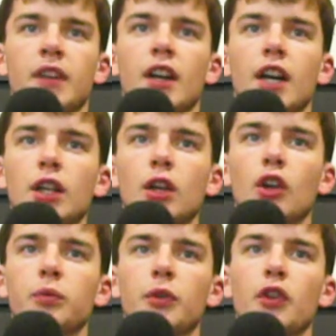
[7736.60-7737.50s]
A
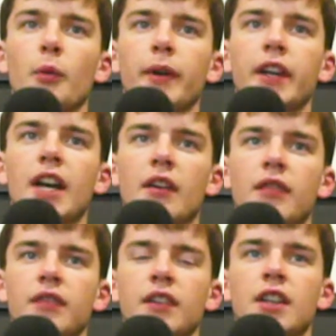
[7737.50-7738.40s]
loss would not be
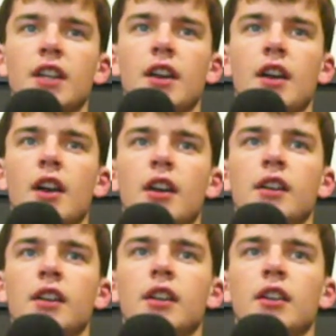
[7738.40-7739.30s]
enough.
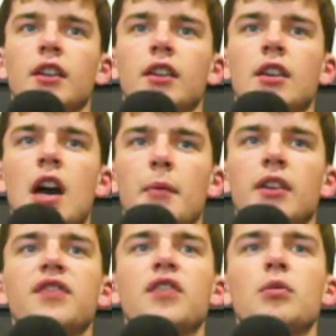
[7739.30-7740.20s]
Coming
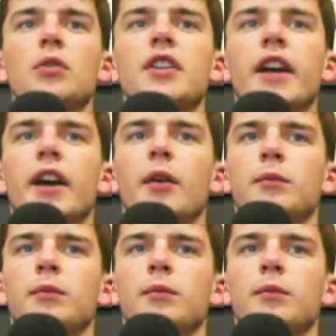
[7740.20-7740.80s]
forward now.